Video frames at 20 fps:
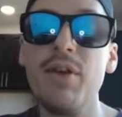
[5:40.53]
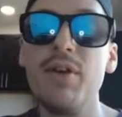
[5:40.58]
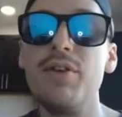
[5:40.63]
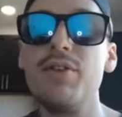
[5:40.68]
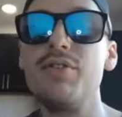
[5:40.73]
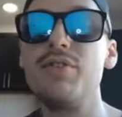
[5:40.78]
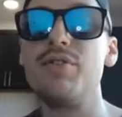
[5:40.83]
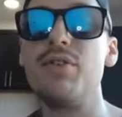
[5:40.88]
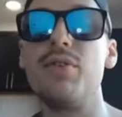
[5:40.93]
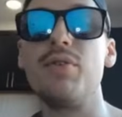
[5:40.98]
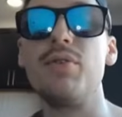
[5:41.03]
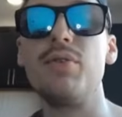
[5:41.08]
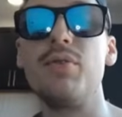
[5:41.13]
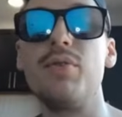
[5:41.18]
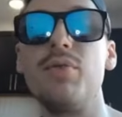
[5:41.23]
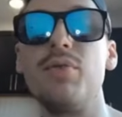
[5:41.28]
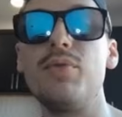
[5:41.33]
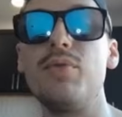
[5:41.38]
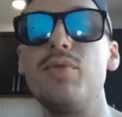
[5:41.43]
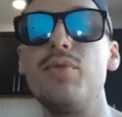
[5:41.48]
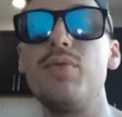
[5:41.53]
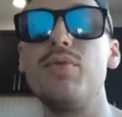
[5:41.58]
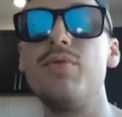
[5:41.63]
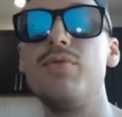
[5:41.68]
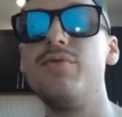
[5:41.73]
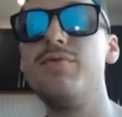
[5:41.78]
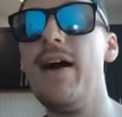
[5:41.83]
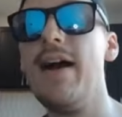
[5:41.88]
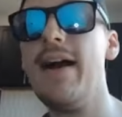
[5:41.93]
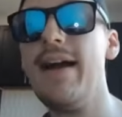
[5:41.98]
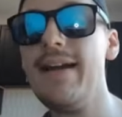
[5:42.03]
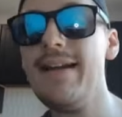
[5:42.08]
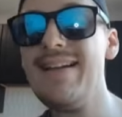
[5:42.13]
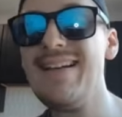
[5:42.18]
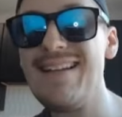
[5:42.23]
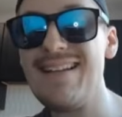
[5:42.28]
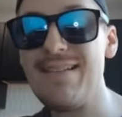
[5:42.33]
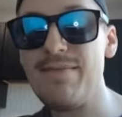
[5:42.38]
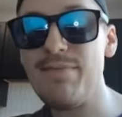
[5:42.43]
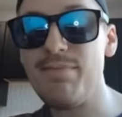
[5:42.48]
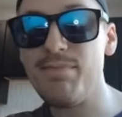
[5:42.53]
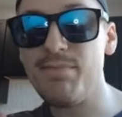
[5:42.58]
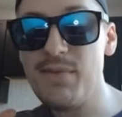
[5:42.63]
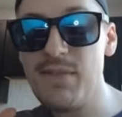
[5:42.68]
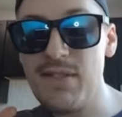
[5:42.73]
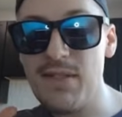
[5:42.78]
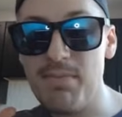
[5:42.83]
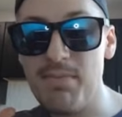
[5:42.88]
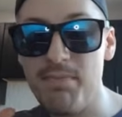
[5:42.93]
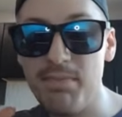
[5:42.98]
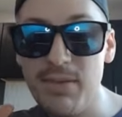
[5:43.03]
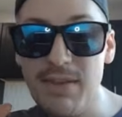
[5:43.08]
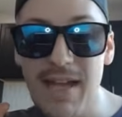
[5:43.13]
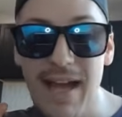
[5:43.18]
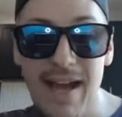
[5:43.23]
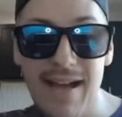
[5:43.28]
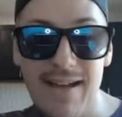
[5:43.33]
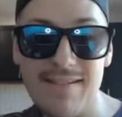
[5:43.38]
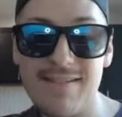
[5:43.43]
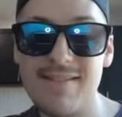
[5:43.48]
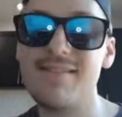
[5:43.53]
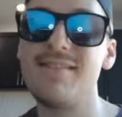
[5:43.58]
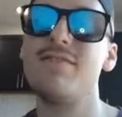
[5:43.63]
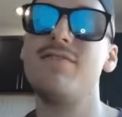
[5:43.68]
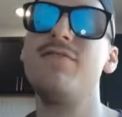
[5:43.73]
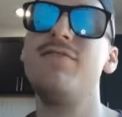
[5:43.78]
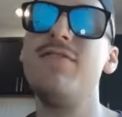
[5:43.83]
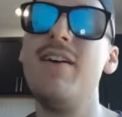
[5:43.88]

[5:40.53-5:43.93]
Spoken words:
So find some bless,